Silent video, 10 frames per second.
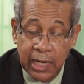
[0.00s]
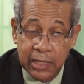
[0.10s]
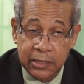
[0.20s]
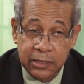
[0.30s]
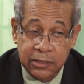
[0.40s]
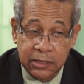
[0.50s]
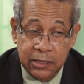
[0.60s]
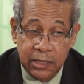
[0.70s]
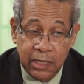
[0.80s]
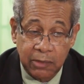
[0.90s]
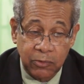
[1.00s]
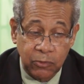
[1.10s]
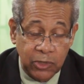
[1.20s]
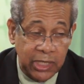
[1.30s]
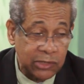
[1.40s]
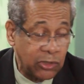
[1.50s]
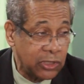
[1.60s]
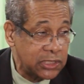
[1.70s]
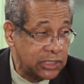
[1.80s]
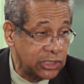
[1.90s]
And the World Health
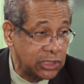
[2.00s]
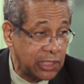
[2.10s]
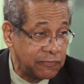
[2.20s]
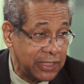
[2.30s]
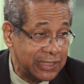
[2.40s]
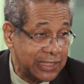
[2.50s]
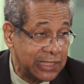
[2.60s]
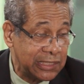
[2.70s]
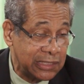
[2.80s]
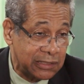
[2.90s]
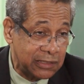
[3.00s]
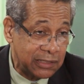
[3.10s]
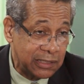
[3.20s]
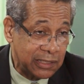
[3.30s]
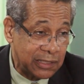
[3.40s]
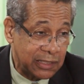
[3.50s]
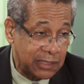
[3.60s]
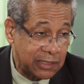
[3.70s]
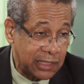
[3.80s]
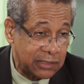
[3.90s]
Organization have indicated
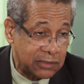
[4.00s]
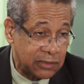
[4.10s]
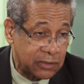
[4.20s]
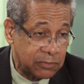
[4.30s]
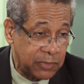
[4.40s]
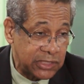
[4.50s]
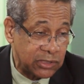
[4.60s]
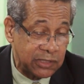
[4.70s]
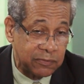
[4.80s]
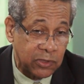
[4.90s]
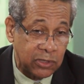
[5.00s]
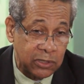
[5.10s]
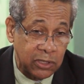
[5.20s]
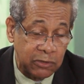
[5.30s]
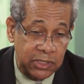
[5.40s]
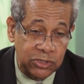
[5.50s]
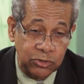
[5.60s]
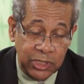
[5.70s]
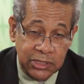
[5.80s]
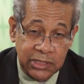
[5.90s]
that based on the current
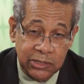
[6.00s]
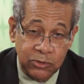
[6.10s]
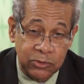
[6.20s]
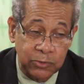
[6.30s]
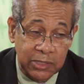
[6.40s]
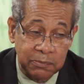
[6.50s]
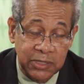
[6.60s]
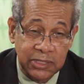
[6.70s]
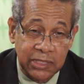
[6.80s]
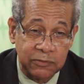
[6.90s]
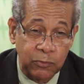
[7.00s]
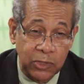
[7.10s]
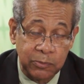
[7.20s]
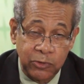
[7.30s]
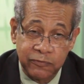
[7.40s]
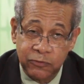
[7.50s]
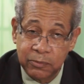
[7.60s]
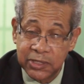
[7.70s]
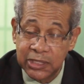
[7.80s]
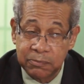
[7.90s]
trend, it could well be that
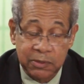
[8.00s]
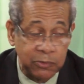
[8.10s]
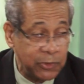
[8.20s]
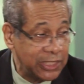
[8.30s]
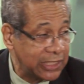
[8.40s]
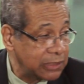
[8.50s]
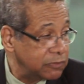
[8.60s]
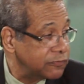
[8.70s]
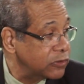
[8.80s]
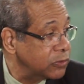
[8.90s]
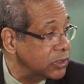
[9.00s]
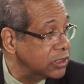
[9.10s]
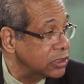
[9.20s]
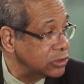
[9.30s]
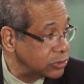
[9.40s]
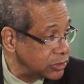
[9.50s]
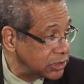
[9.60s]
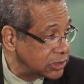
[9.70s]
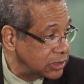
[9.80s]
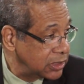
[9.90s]
1.4 million people will get it before we control it.